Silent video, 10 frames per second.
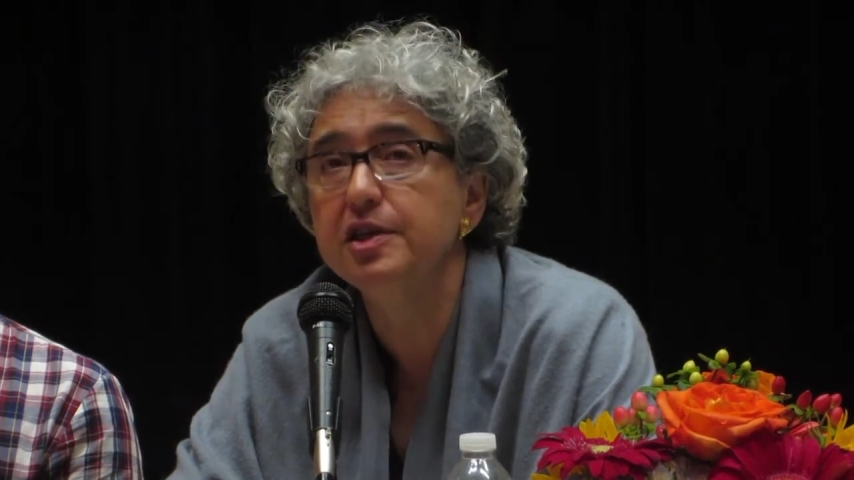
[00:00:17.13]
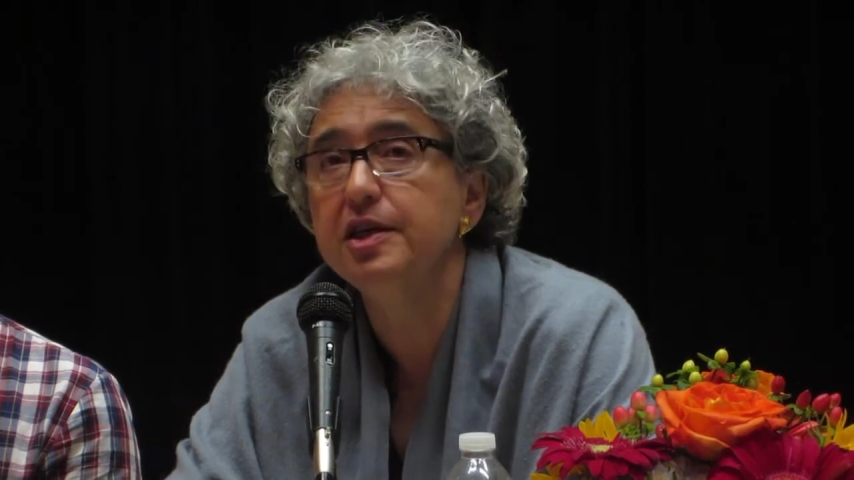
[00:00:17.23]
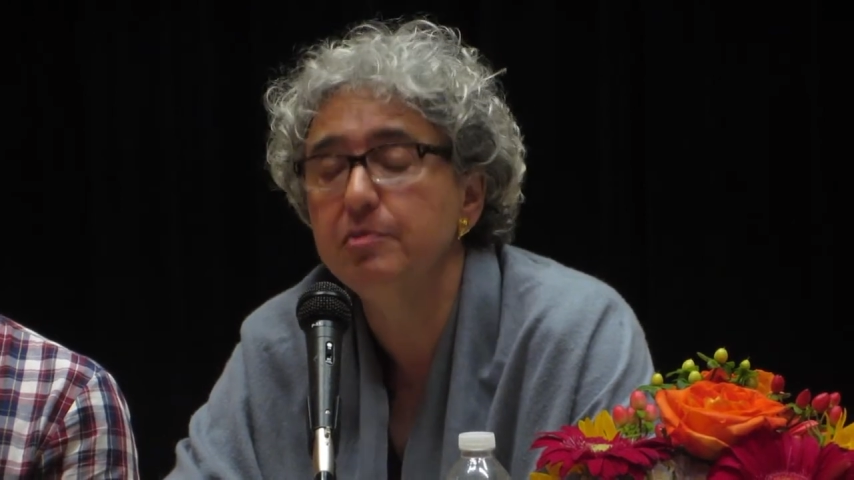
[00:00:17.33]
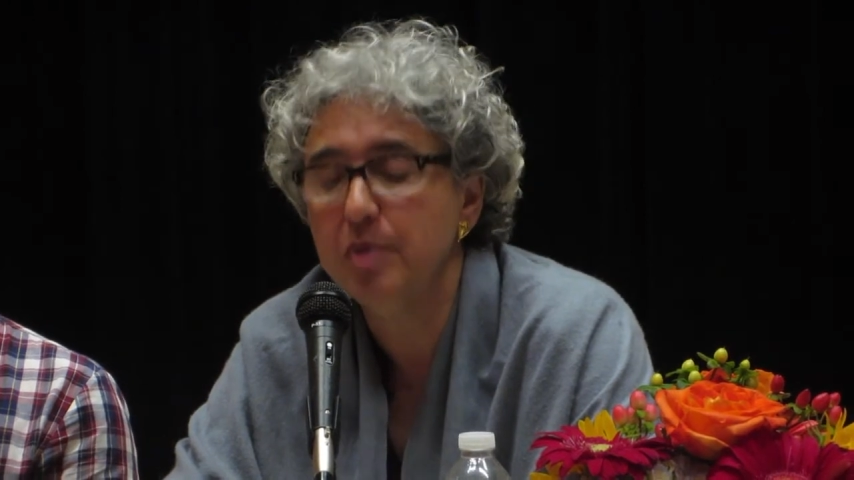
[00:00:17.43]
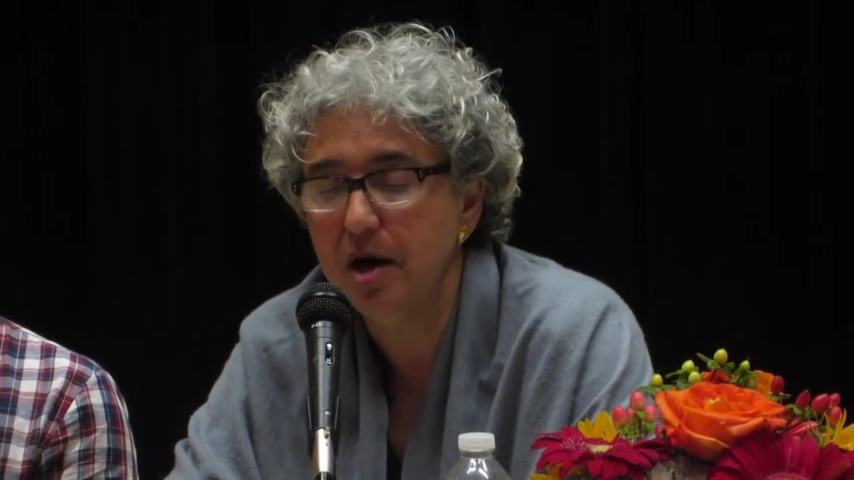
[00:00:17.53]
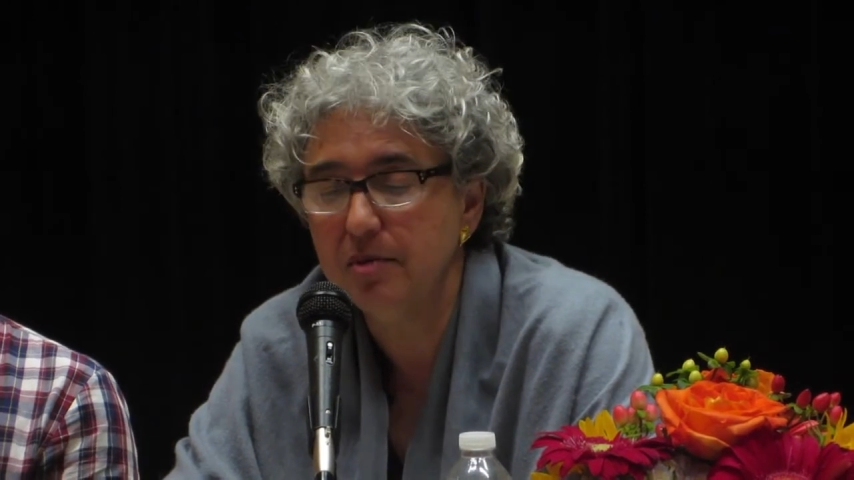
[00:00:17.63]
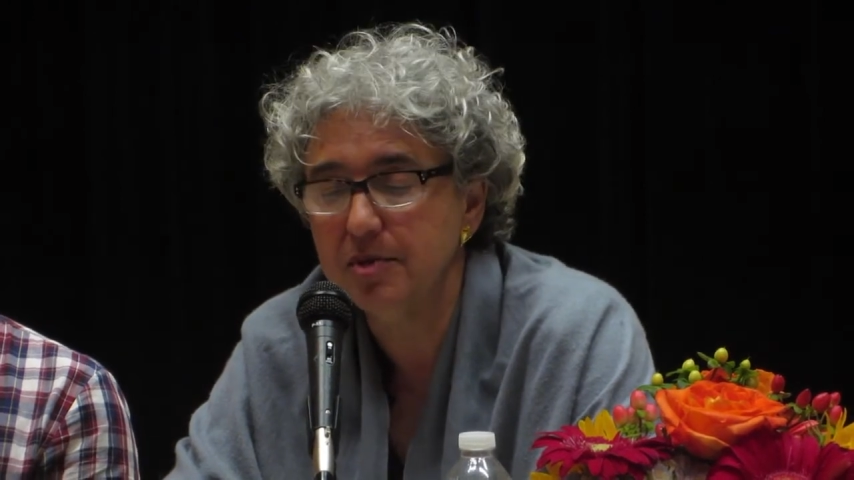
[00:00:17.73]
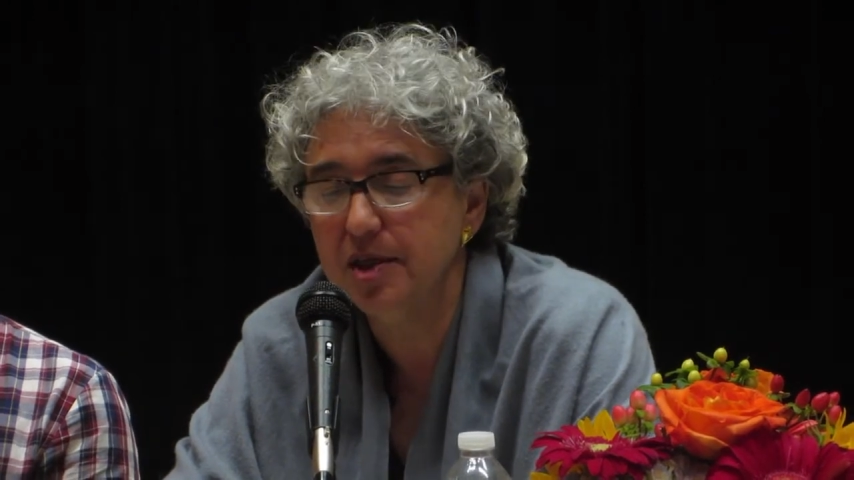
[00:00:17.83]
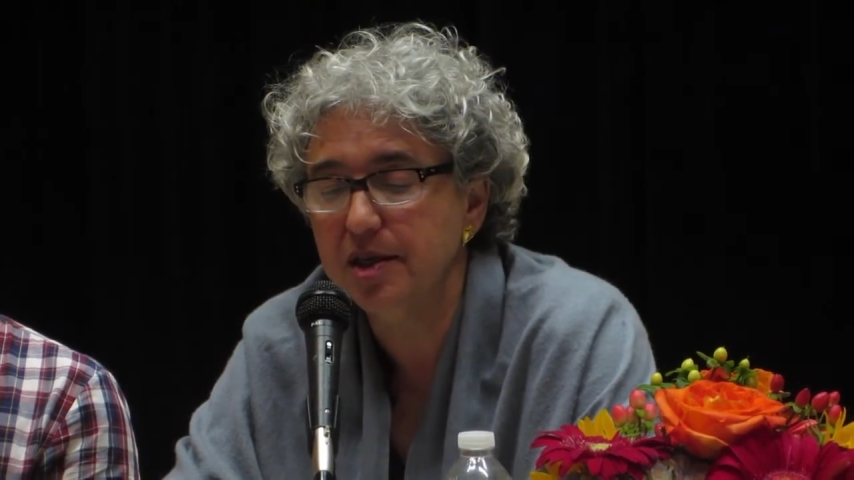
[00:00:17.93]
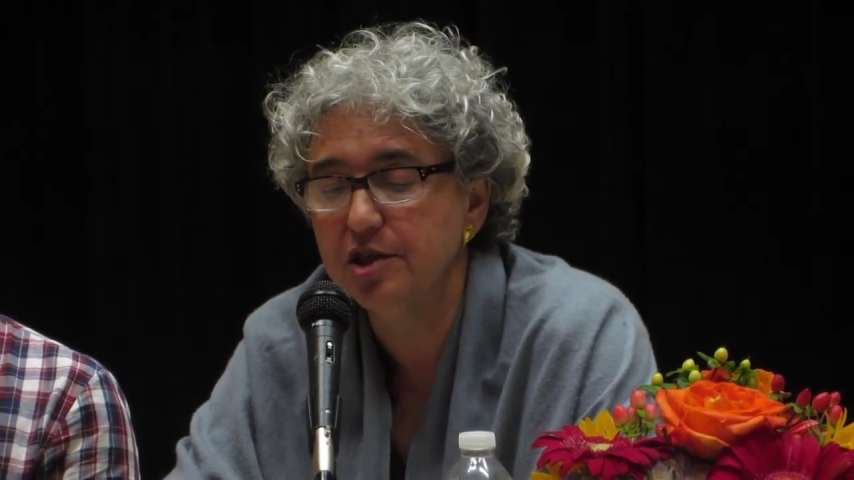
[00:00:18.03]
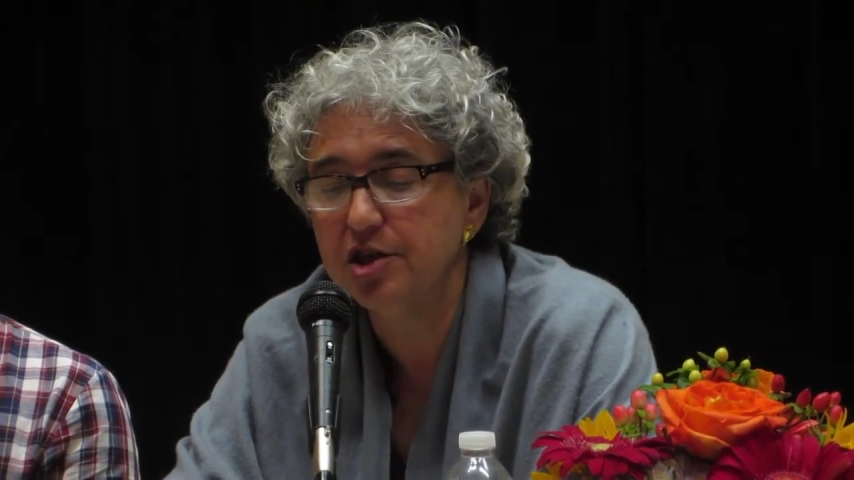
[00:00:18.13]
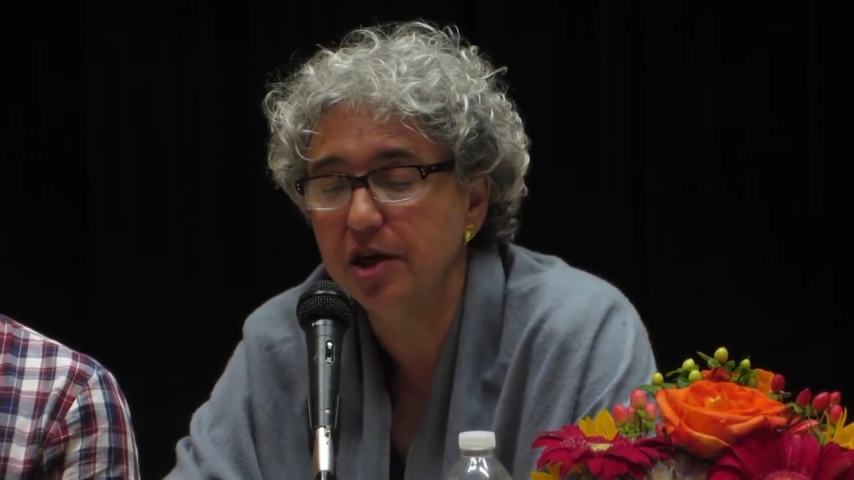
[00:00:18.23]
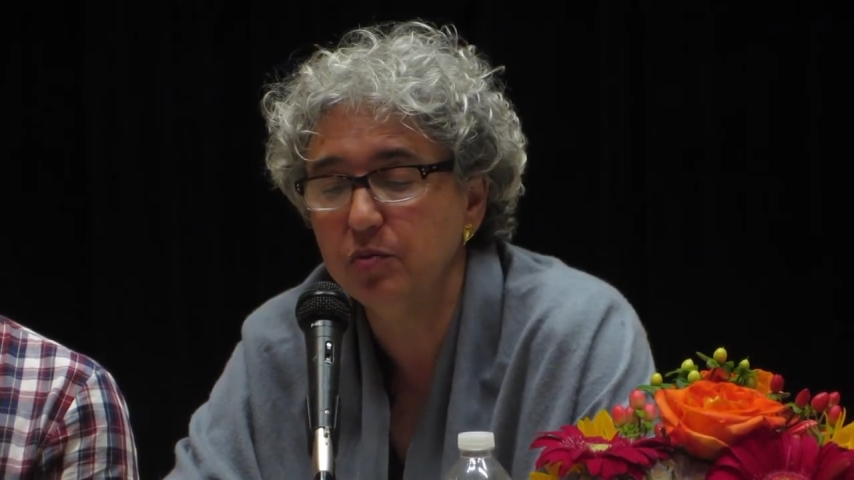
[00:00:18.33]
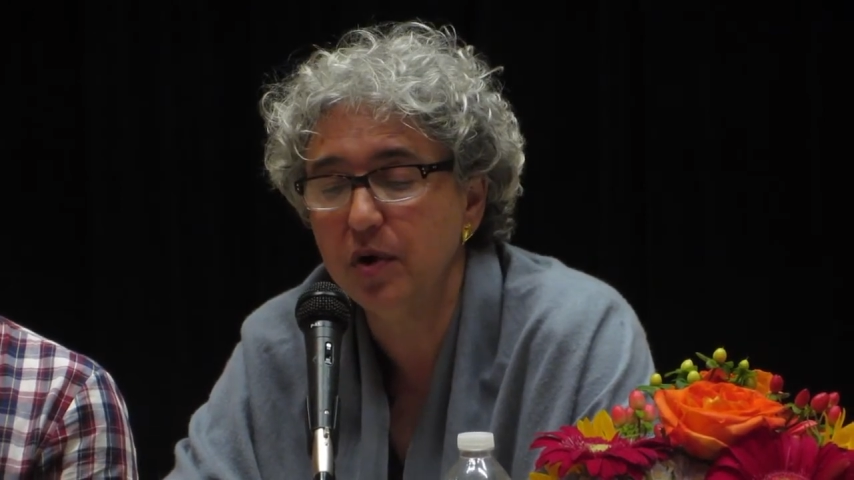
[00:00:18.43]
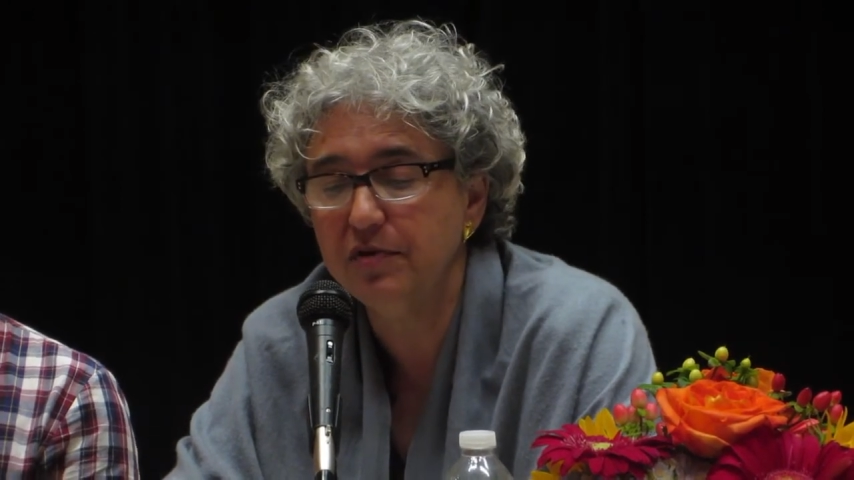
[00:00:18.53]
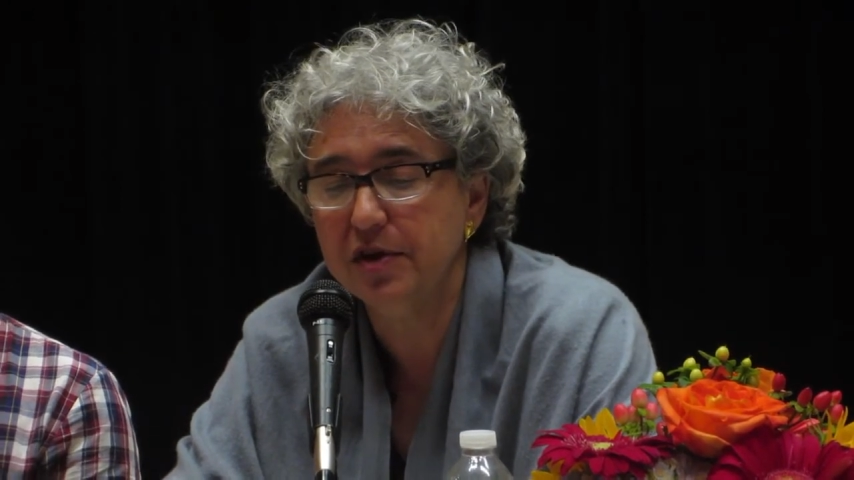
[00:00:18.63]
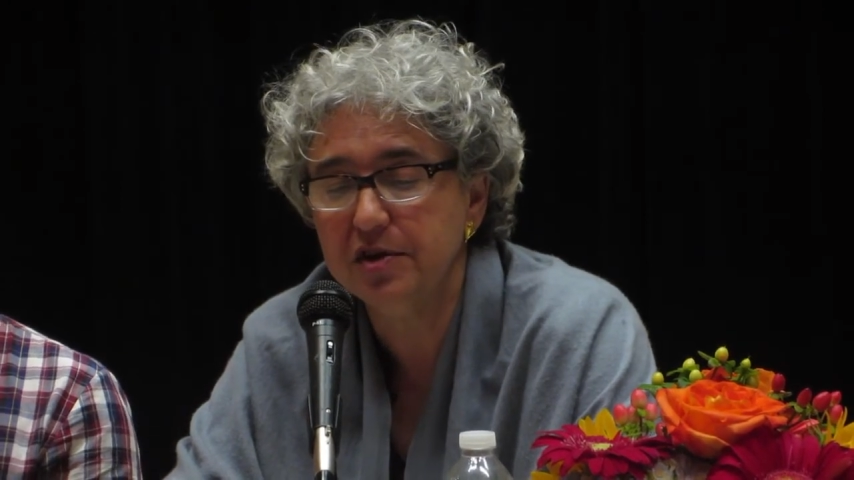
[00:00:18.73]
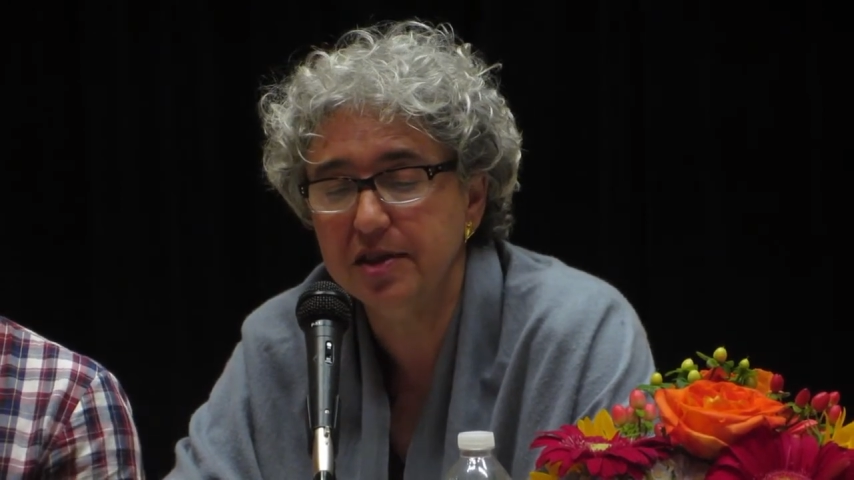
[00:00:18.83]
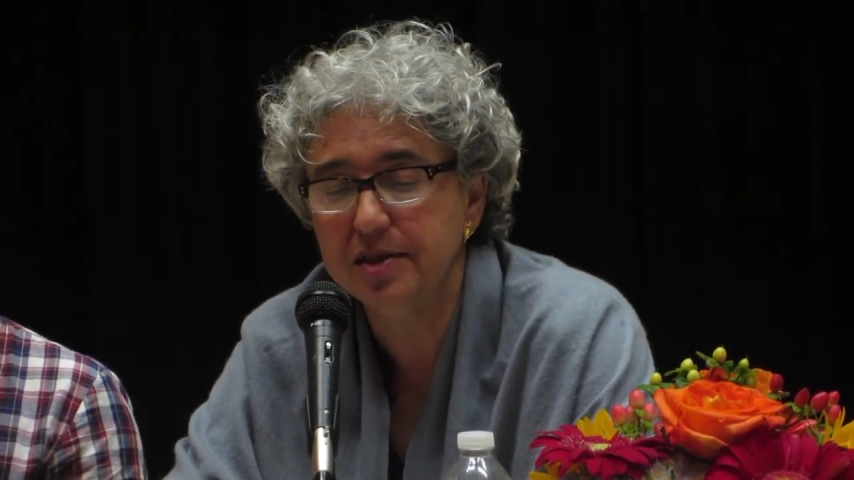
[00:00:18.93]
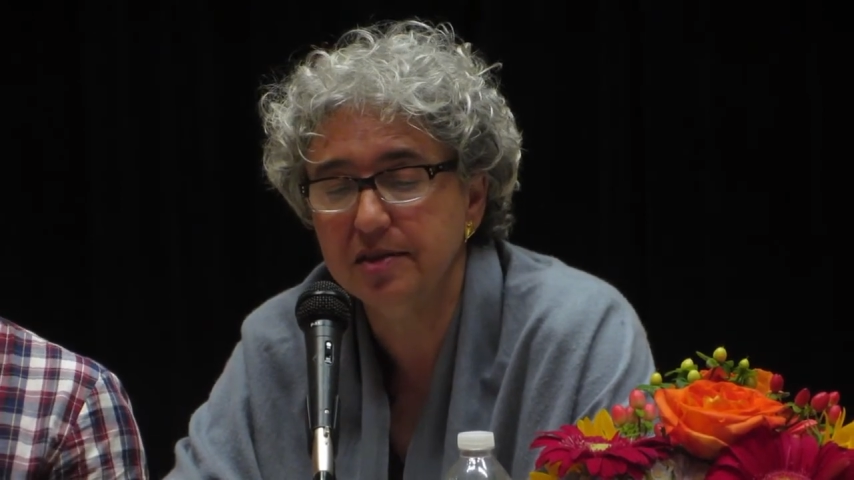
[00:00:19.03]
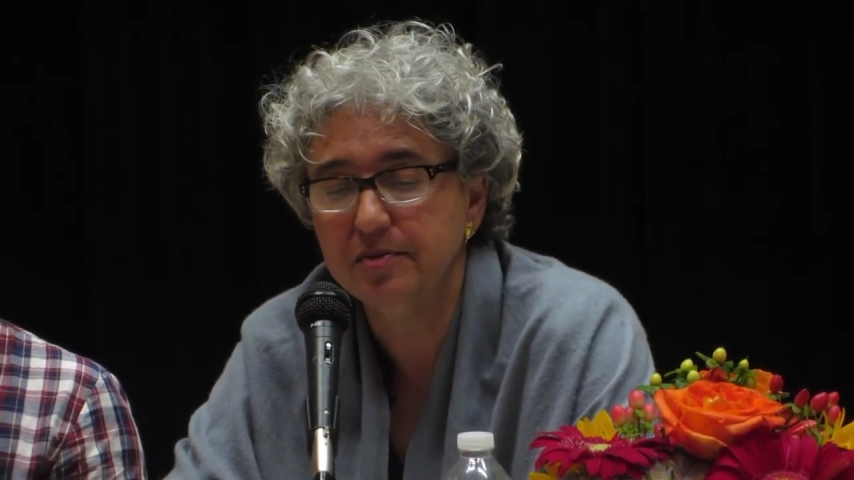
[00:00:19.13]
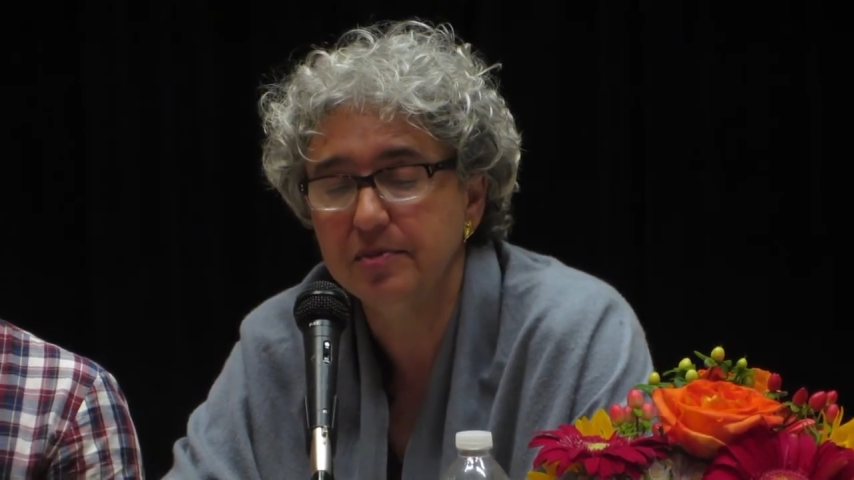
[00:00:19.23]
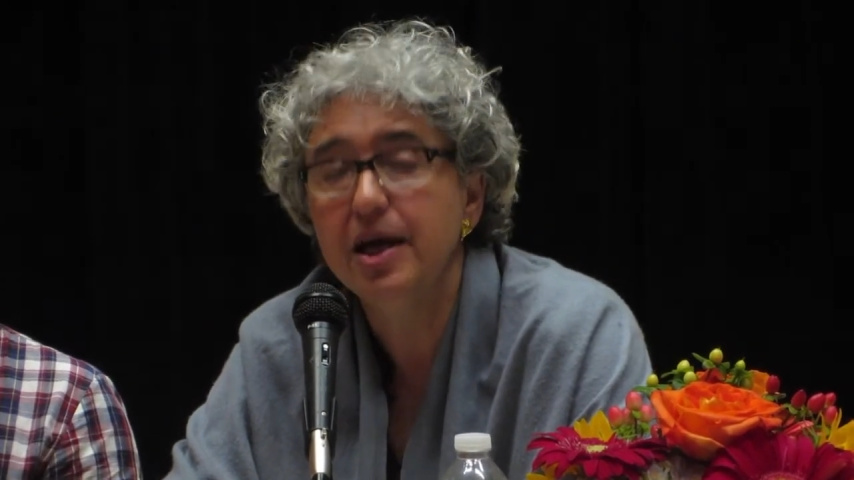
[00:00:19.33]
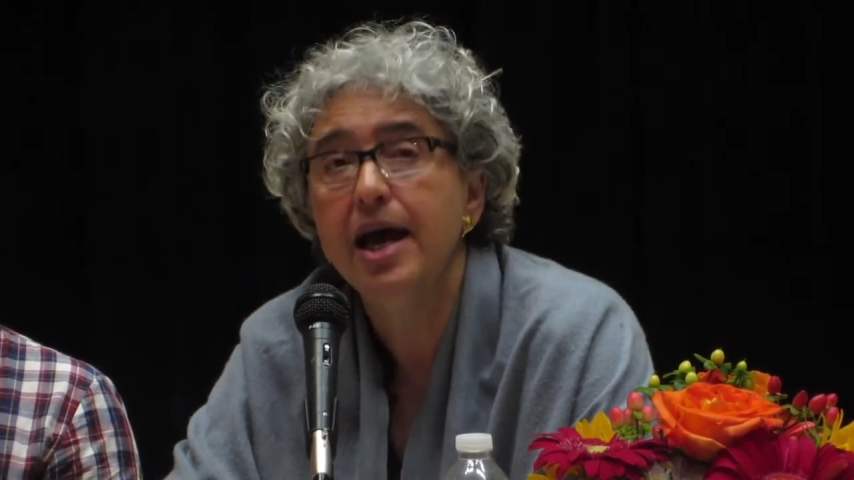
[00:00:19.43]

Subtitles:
teen moms in the child welfare system